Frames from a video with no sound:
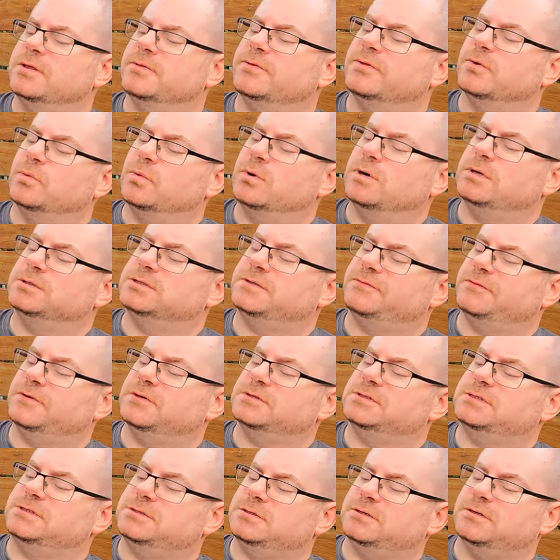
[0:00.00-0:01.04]
The world's
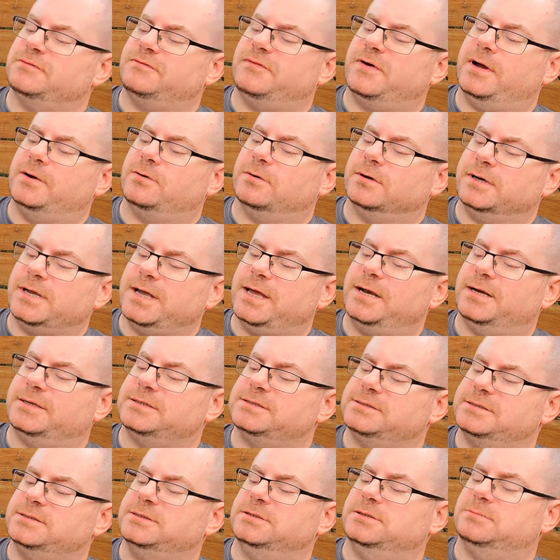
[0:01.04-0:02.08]
first certified organic
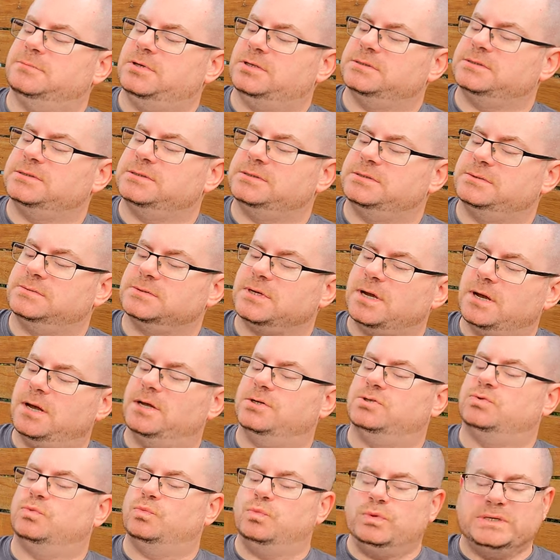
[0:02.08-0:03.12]
single malt
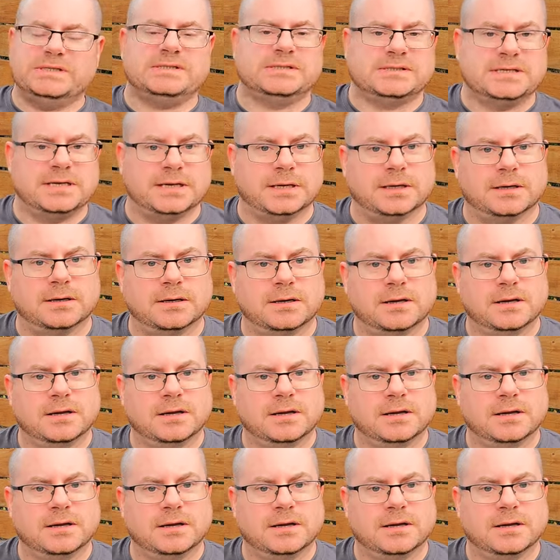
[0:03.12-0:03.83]
scotch whiskey.